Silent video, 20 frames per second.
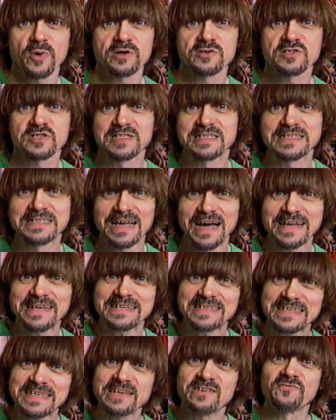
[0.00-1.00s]
butter since
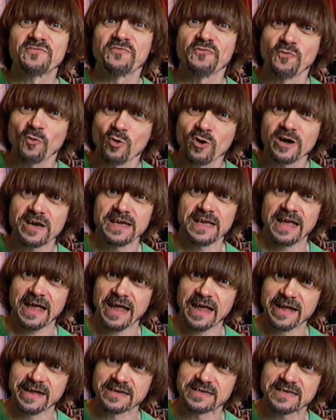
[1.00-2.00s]

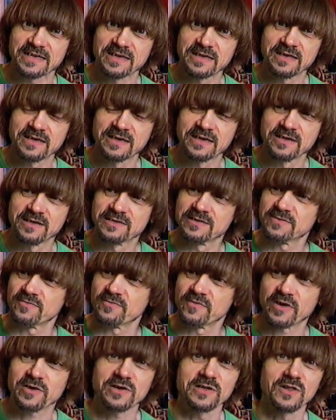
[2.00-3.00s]
1948.
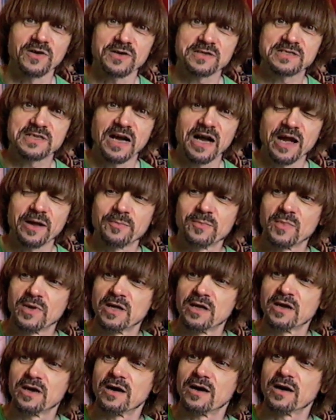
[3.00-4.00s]
Very long time.
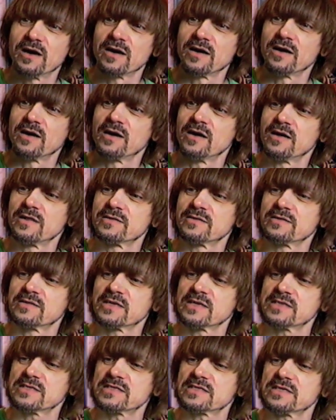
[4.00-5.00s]

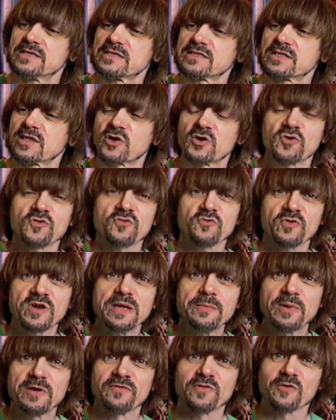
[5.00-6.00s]
This is the
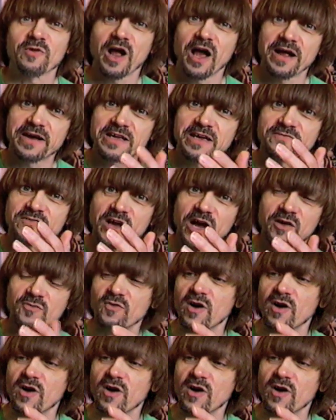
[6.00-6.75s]
creamy variety I've got